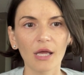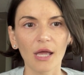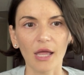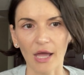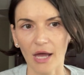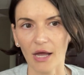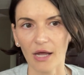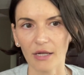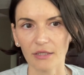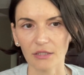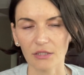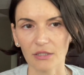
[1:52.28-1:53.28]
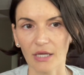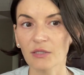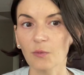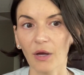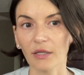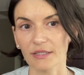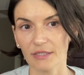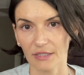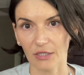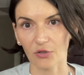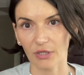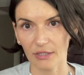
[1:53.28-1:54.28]
and as well as
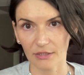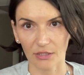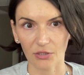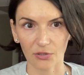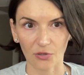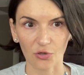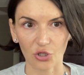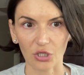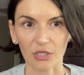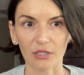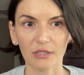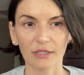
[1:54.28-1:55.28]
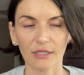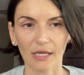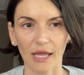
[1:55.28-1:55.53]
series and searches,